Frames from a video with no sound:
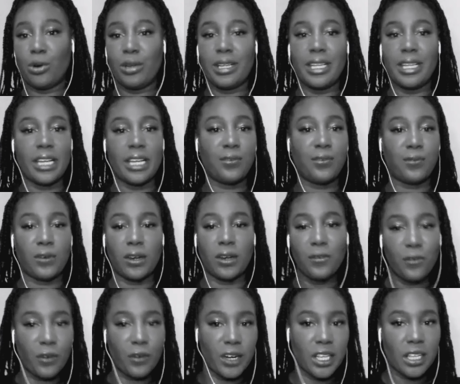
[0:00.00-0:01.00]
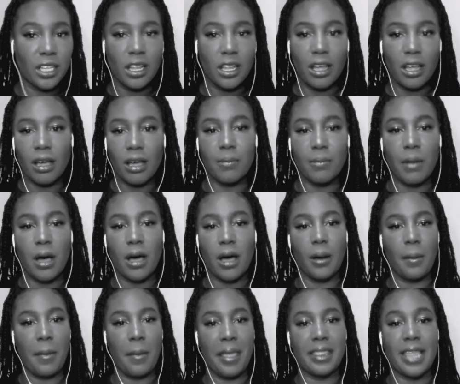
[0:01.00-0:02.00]
he has 40/40 Club,
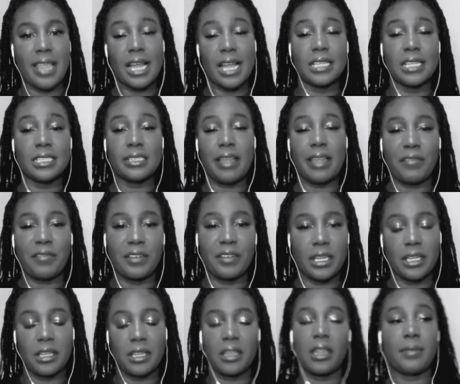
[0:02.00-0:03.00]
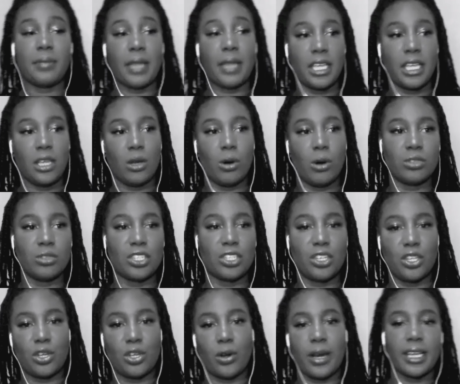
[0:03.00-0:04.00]
and that is definitely a club that he owns in
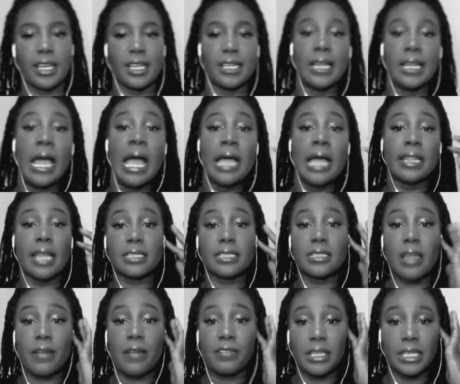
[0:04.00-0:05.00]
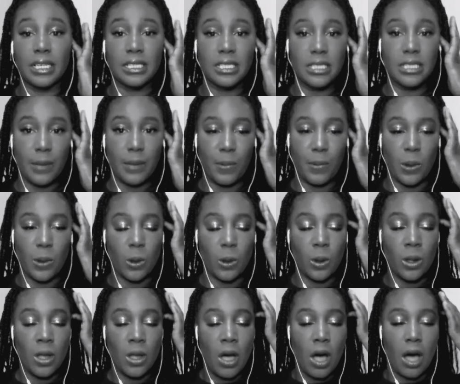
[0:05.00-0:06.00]
New York, and that's definitely a
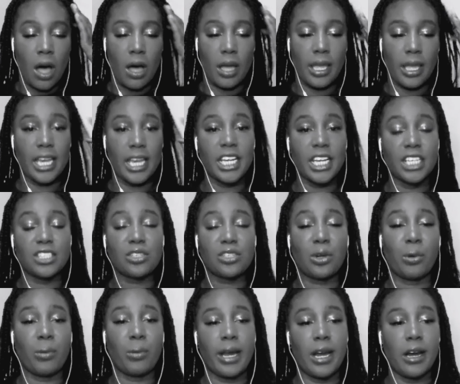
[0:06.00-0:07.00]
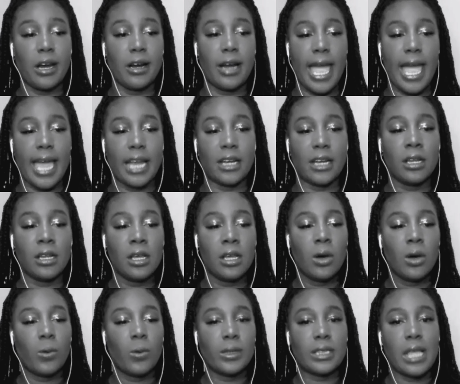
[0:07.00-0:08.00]
staple in his career and what